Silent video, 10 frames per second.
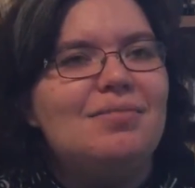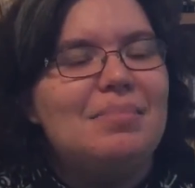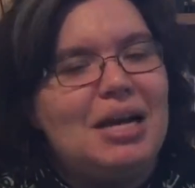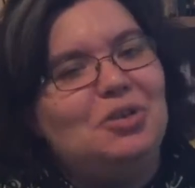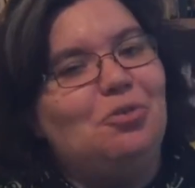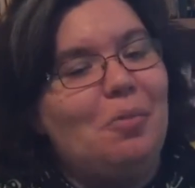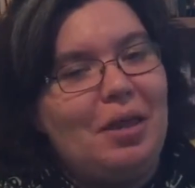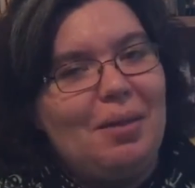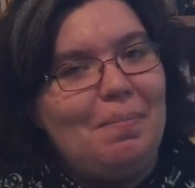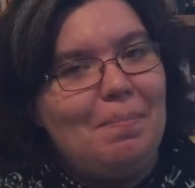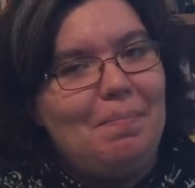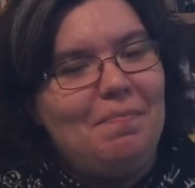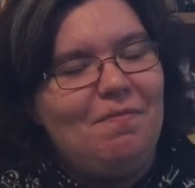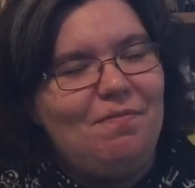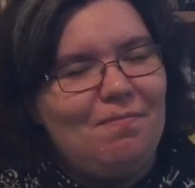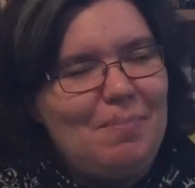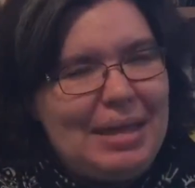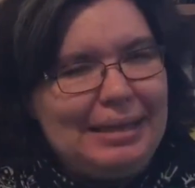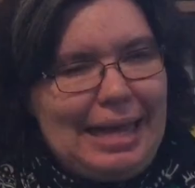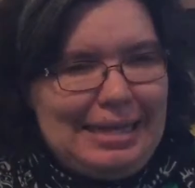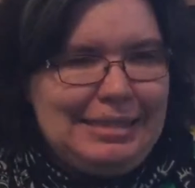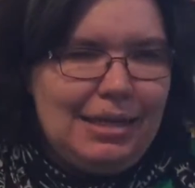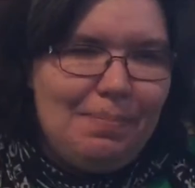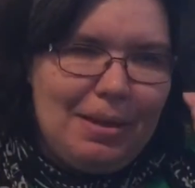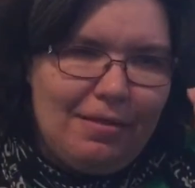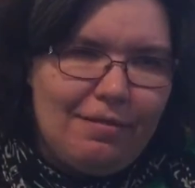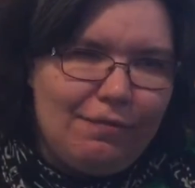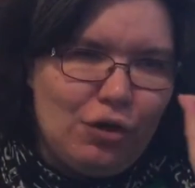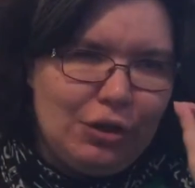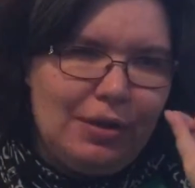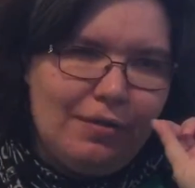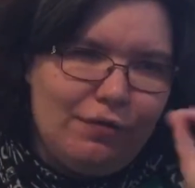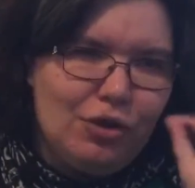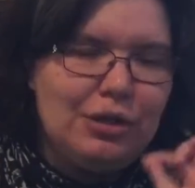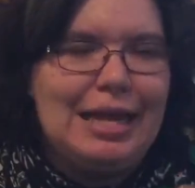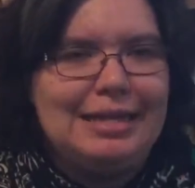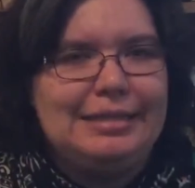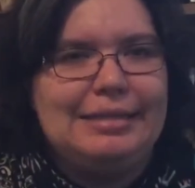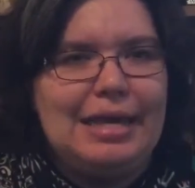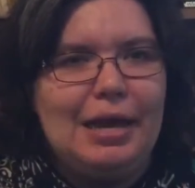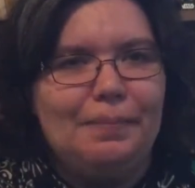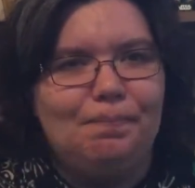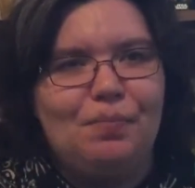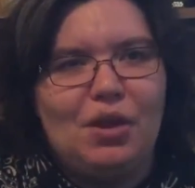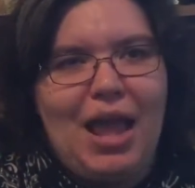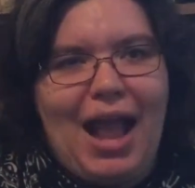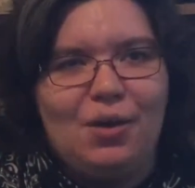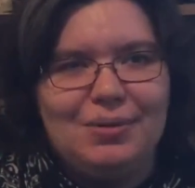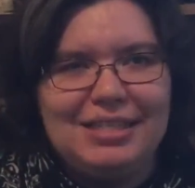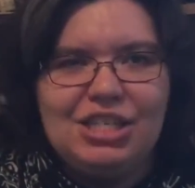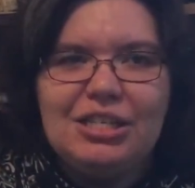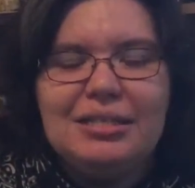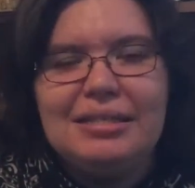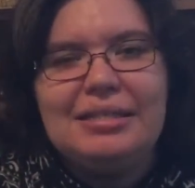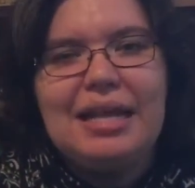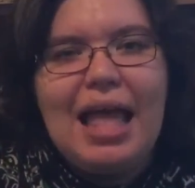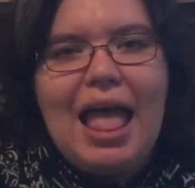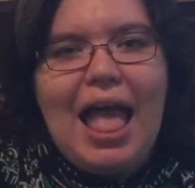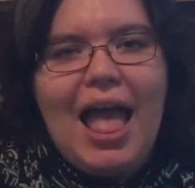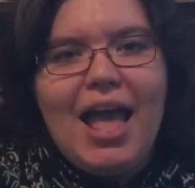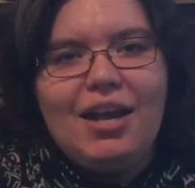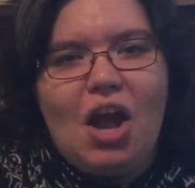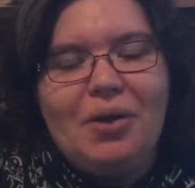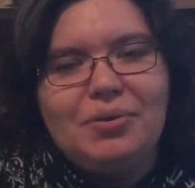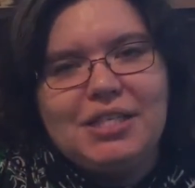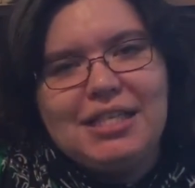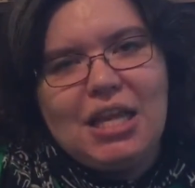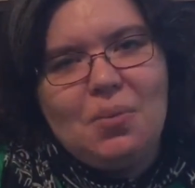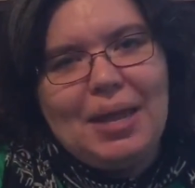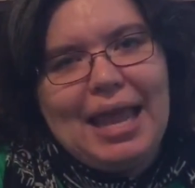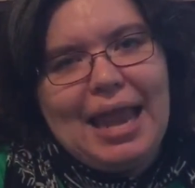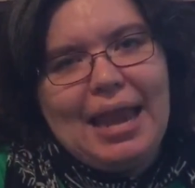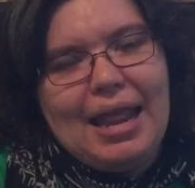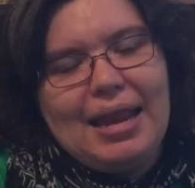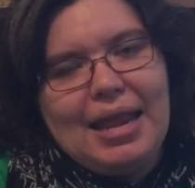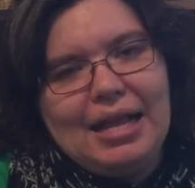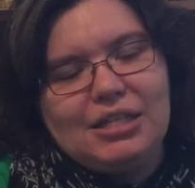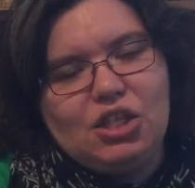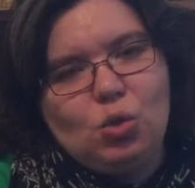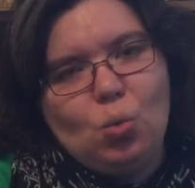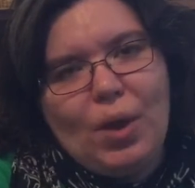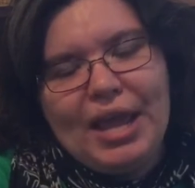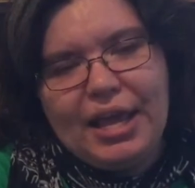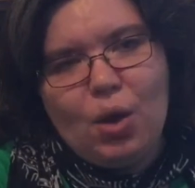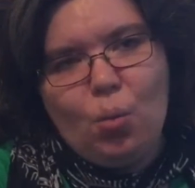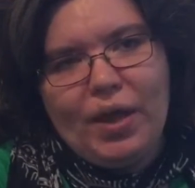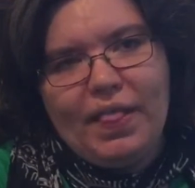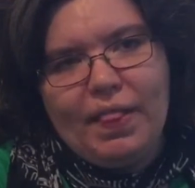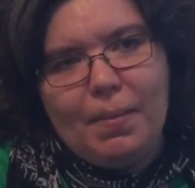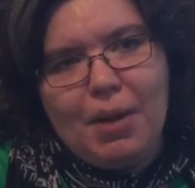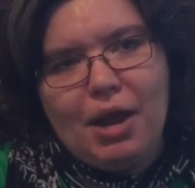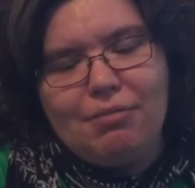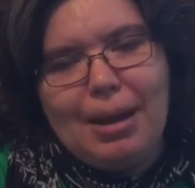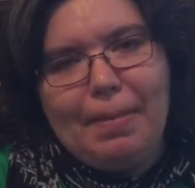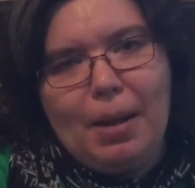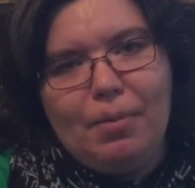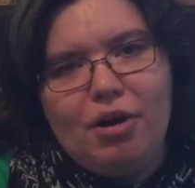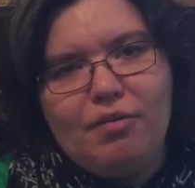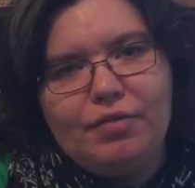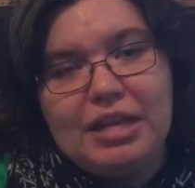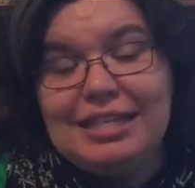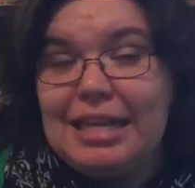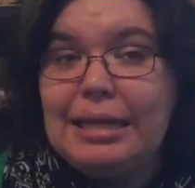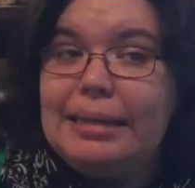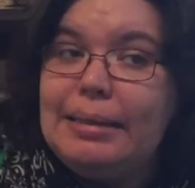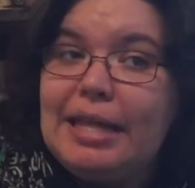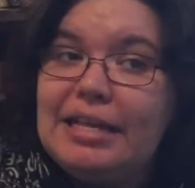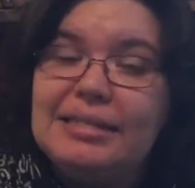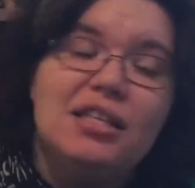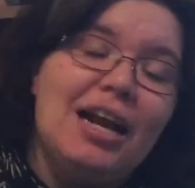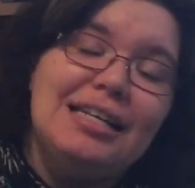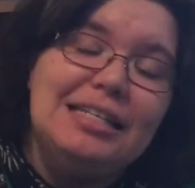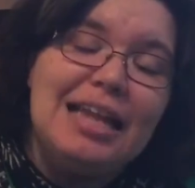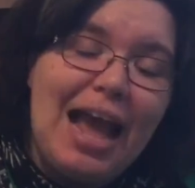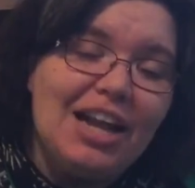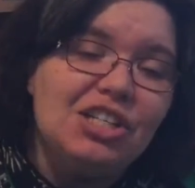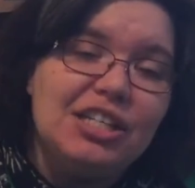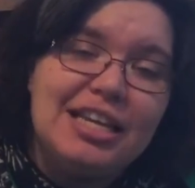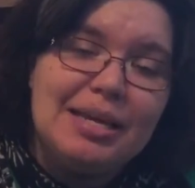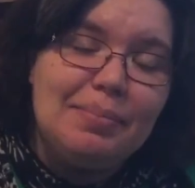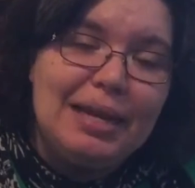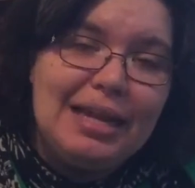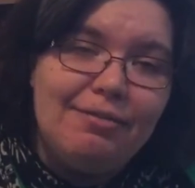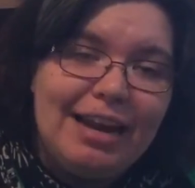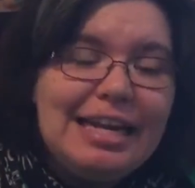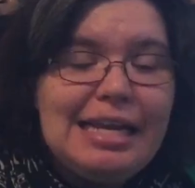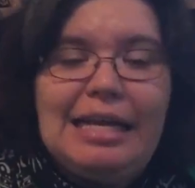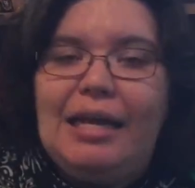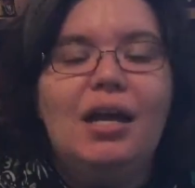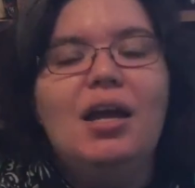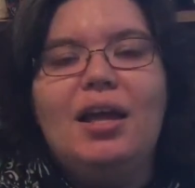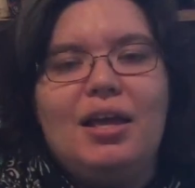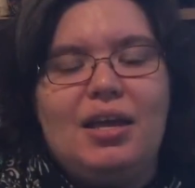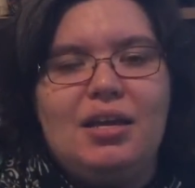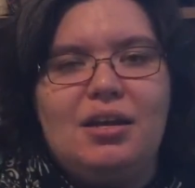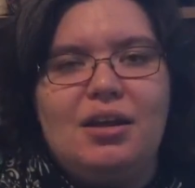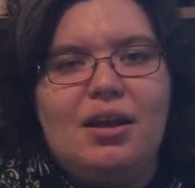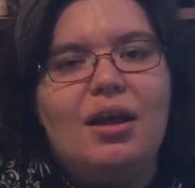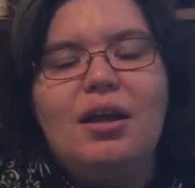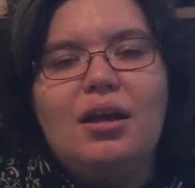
March will be a bit less, a few less acquisitions, and I will see you again next week with my wrap up of the 10 things that I did actually complete reading in